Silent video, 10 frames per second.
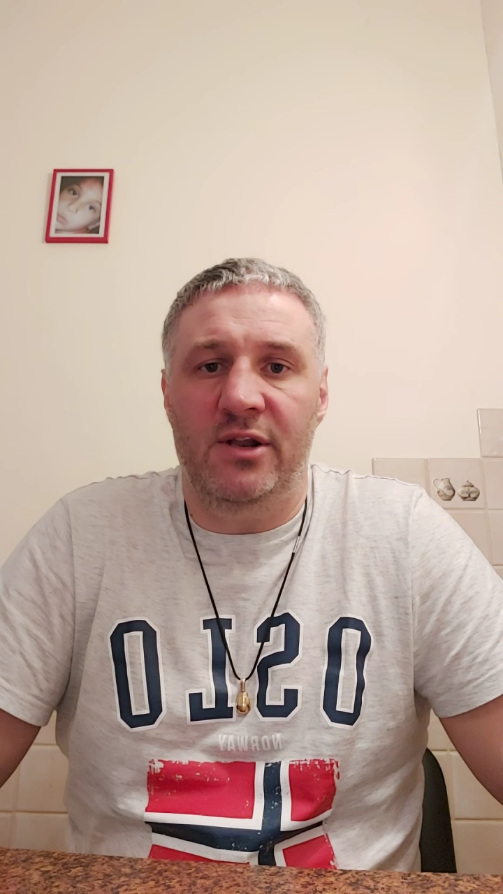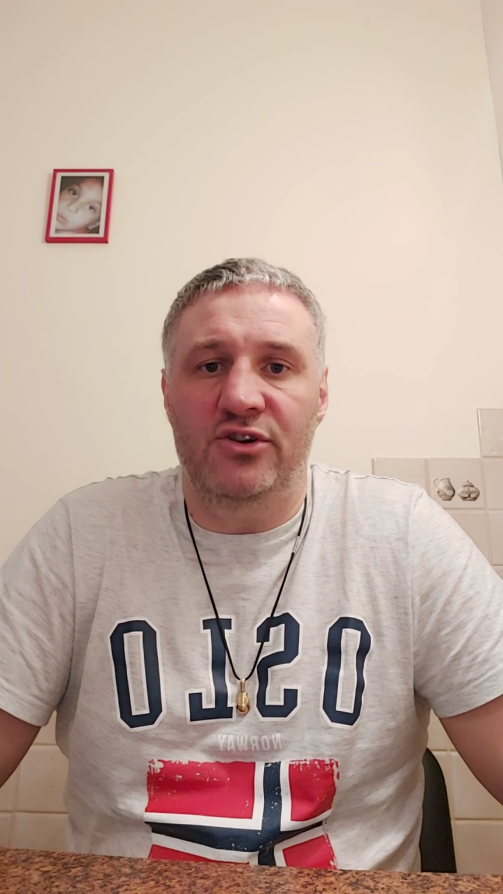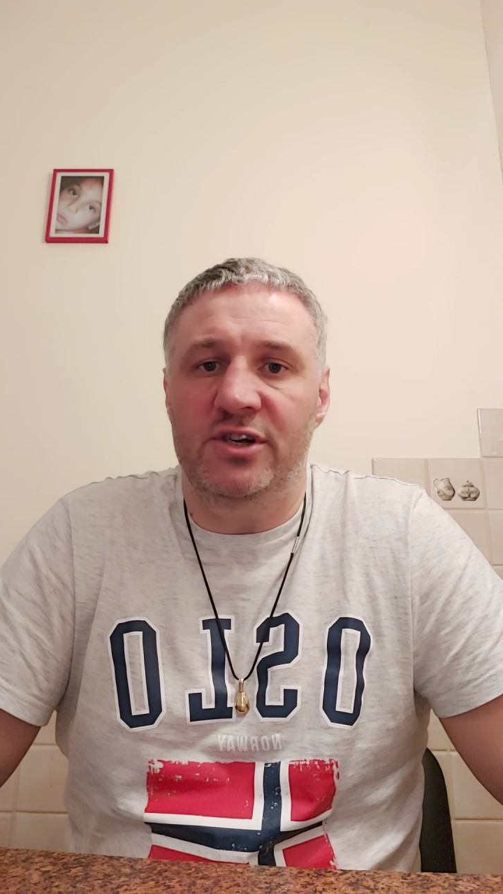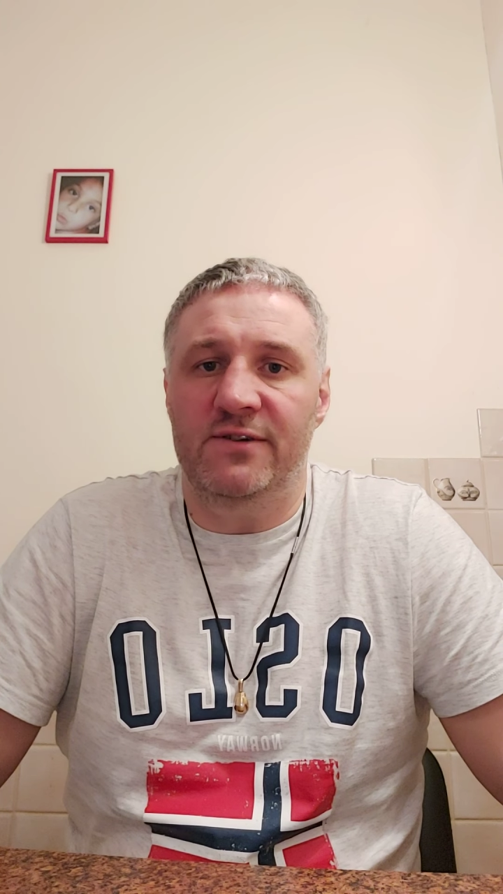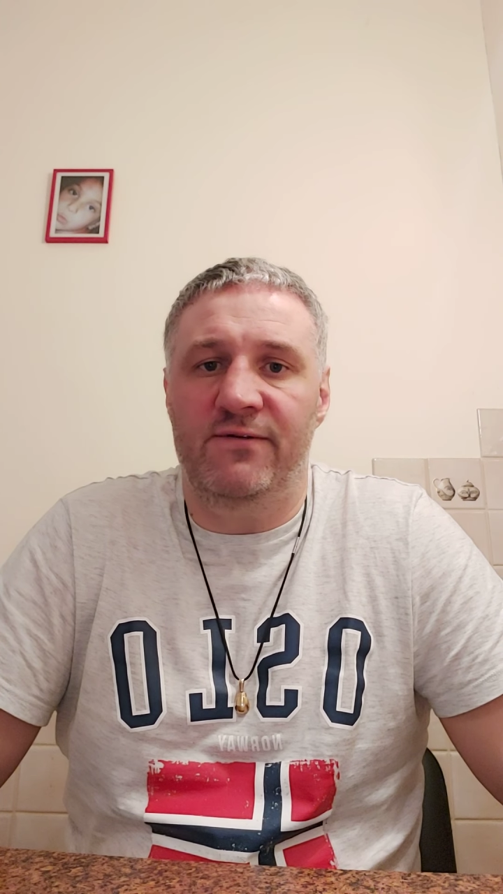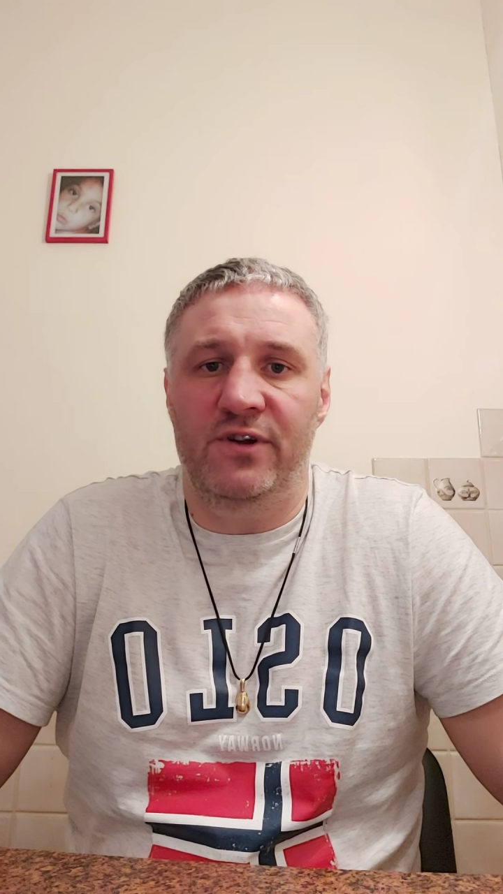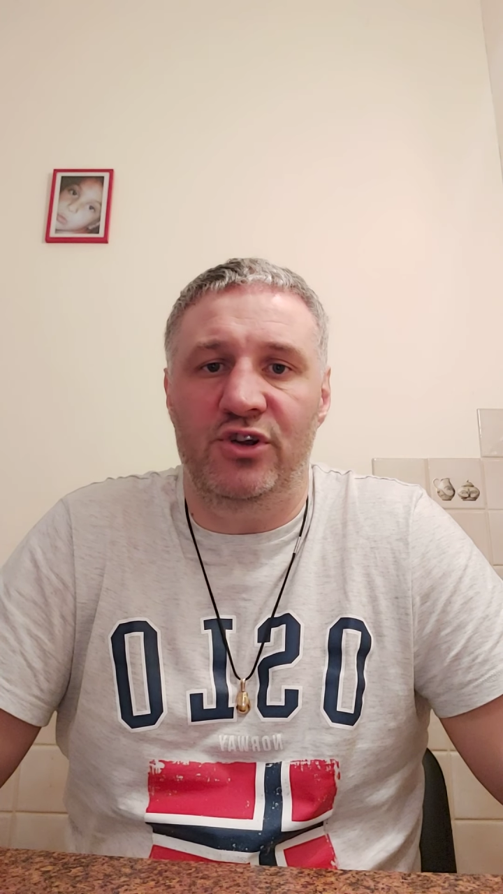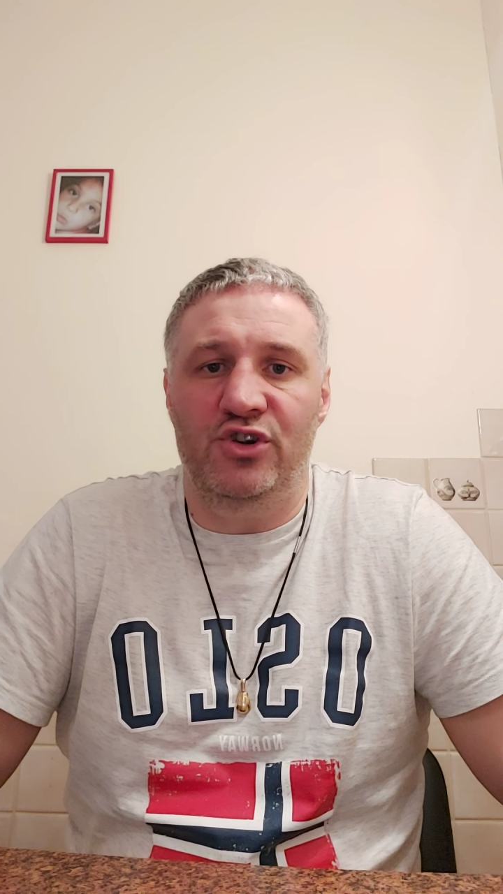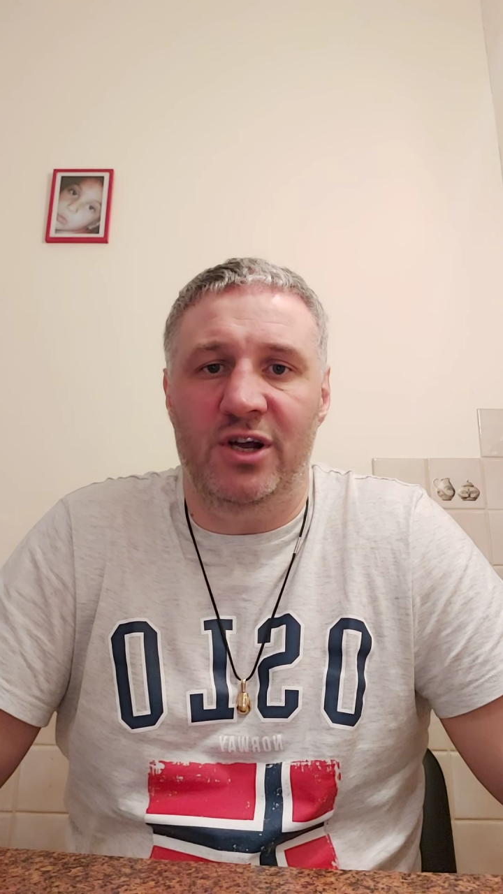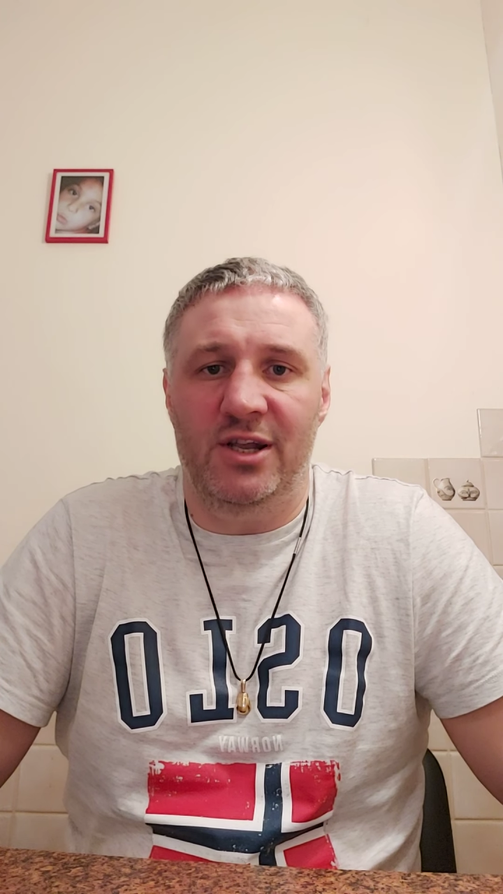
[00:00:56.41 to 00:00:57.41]
and just
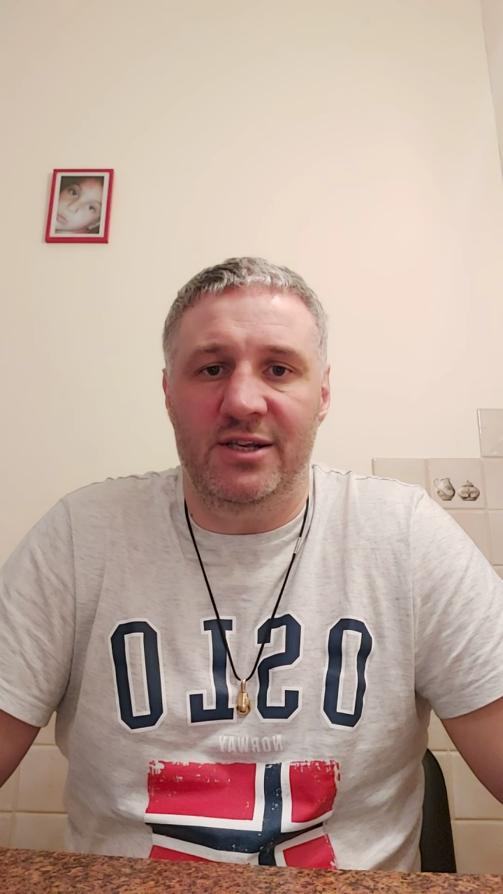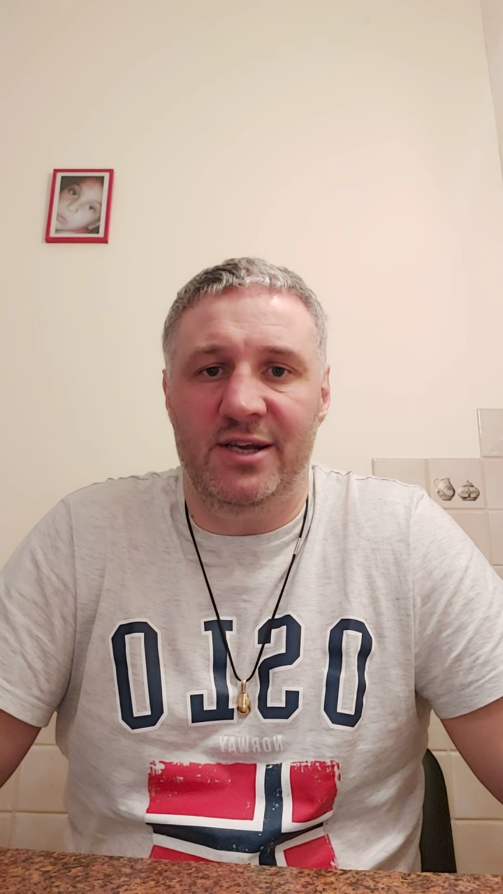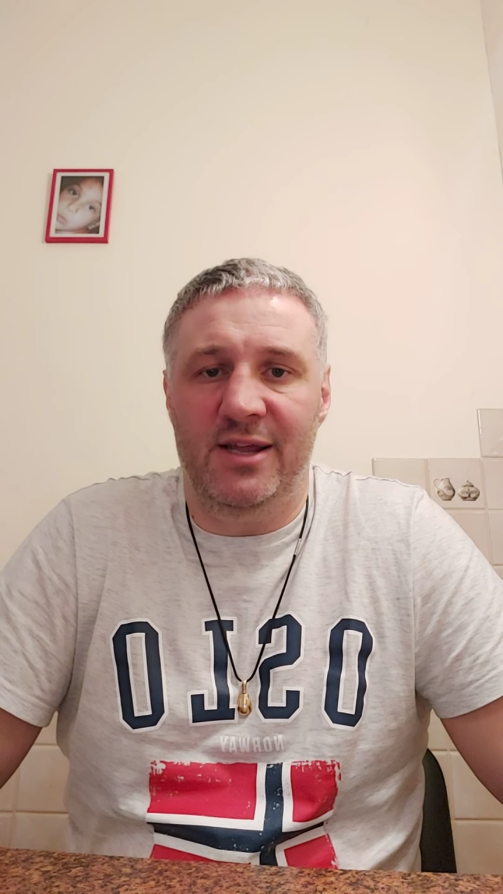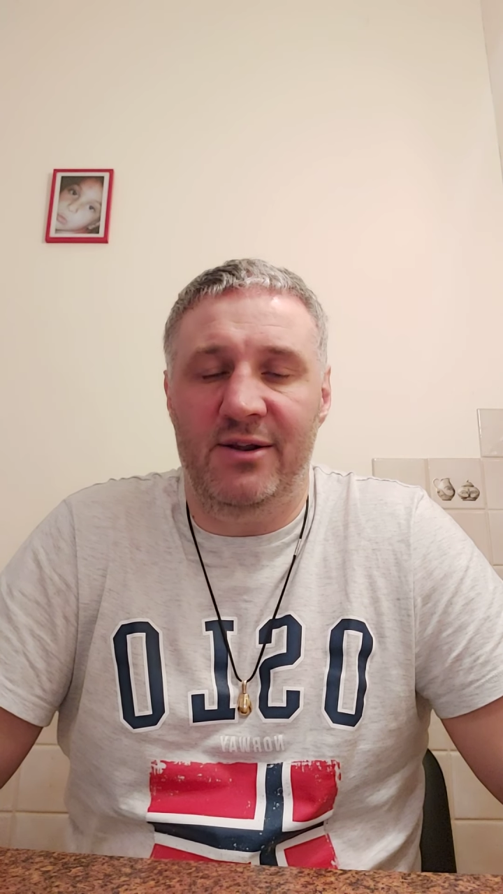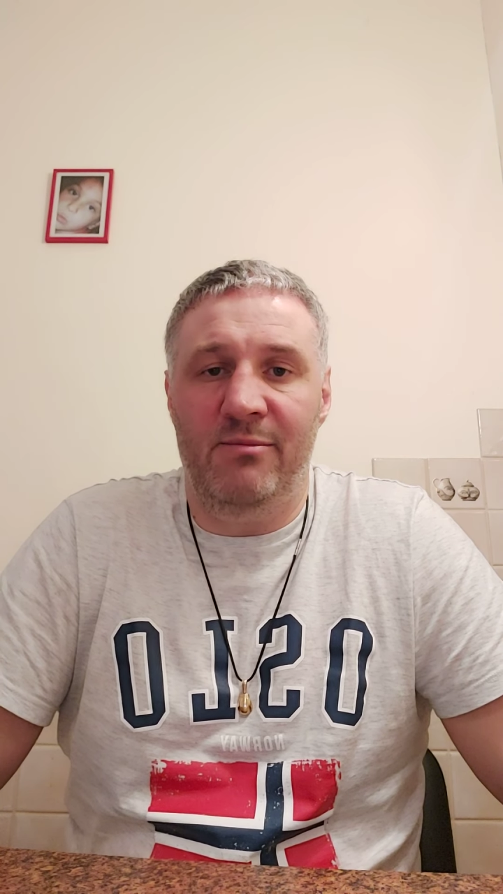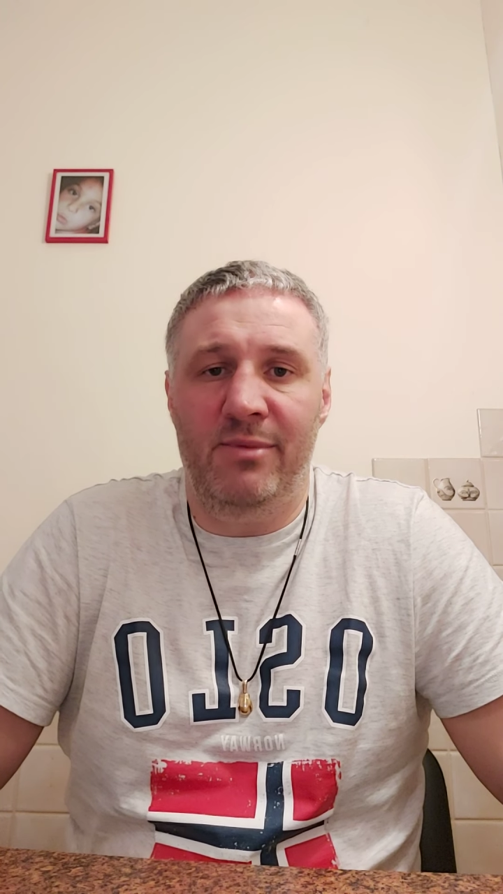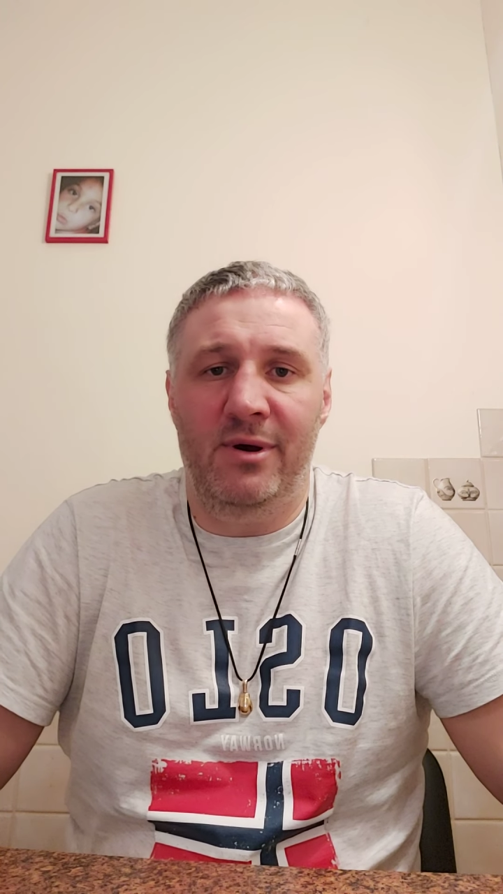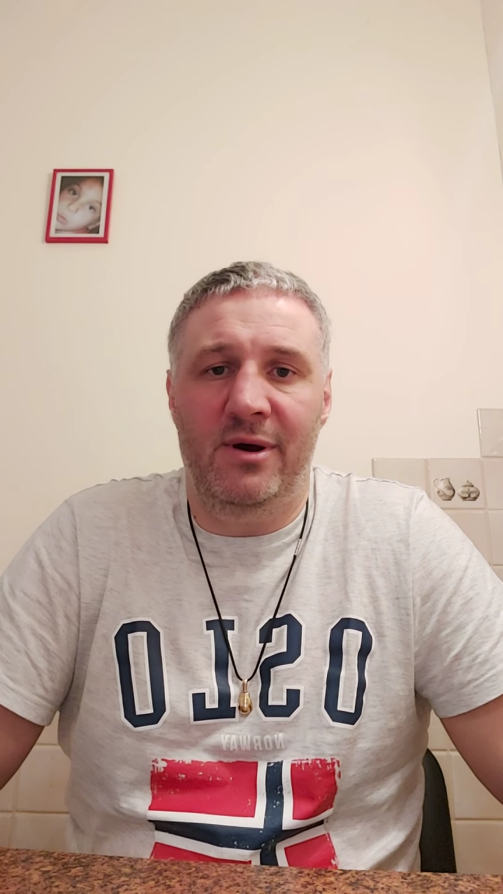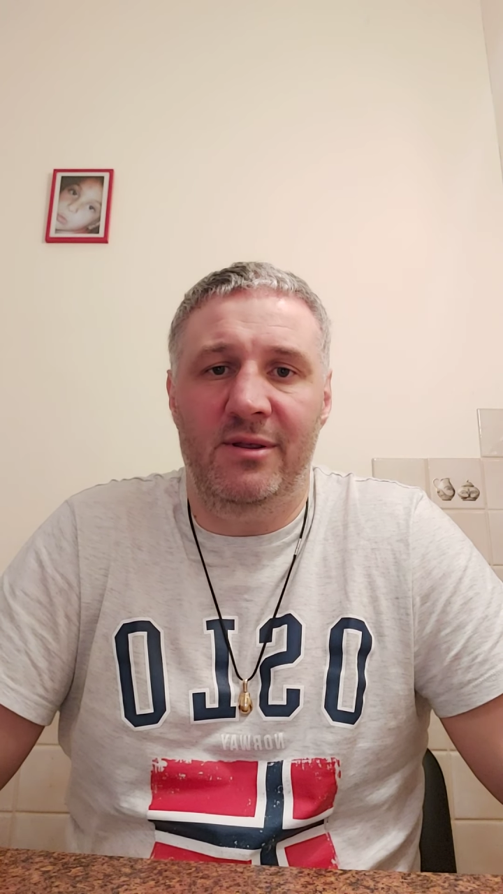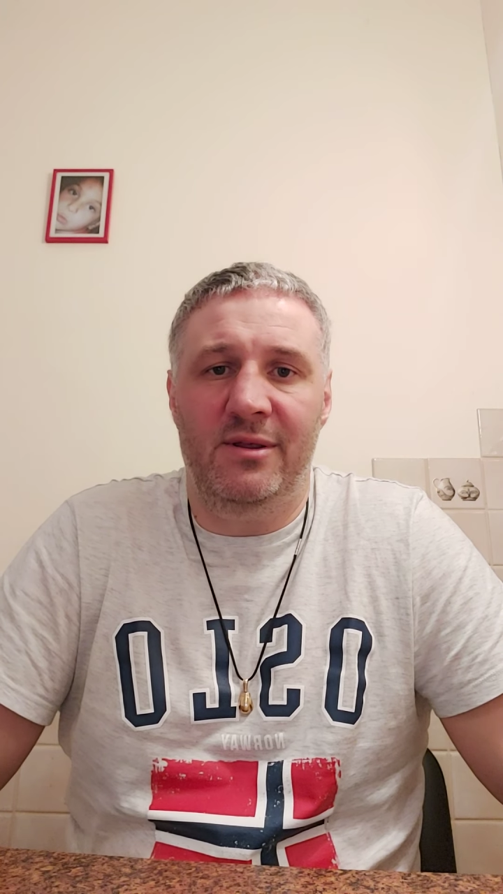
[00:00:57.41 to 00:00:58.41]
finish Alexander,
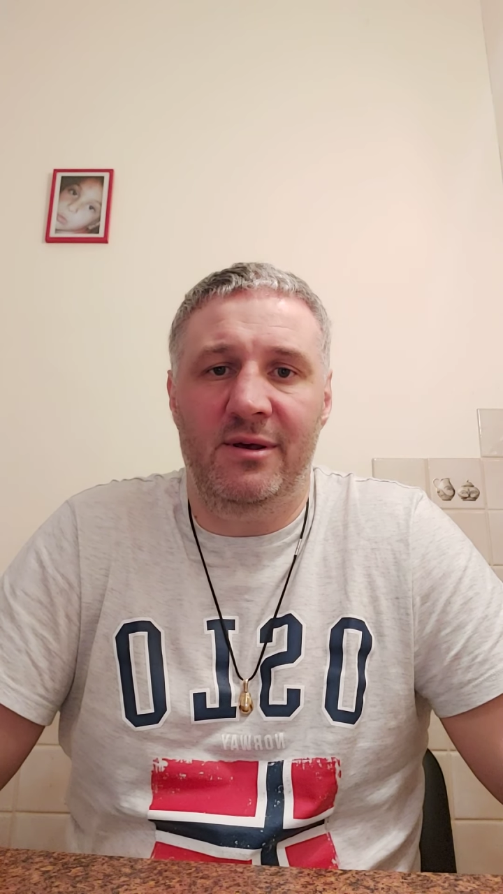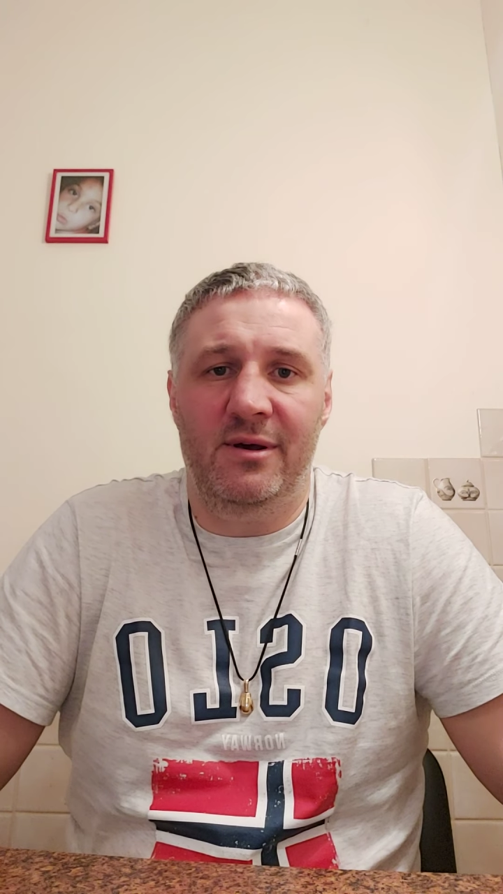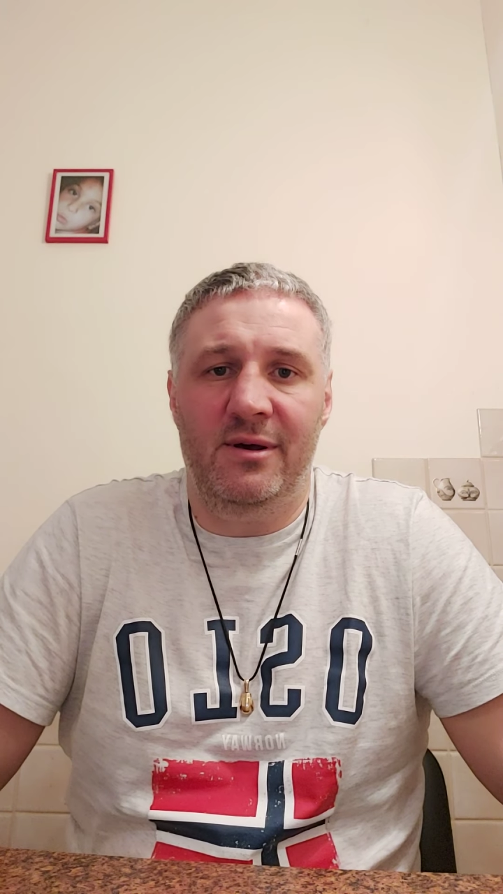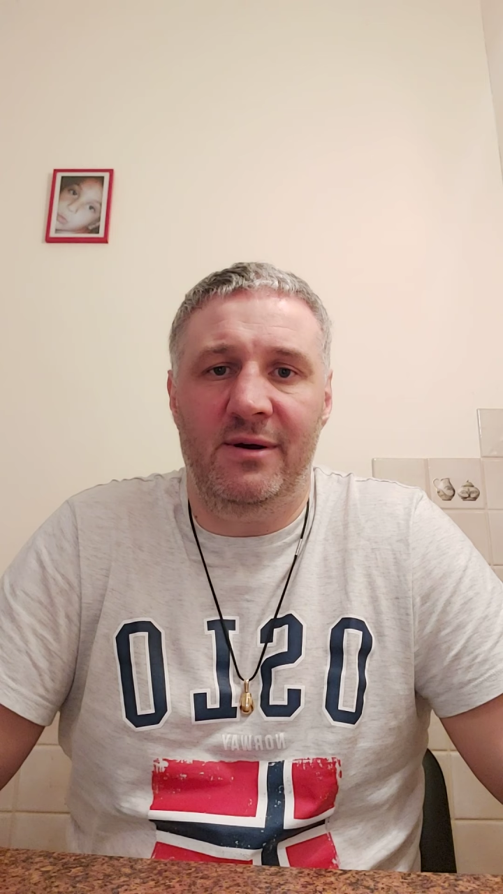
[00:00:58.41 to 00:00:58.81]
but.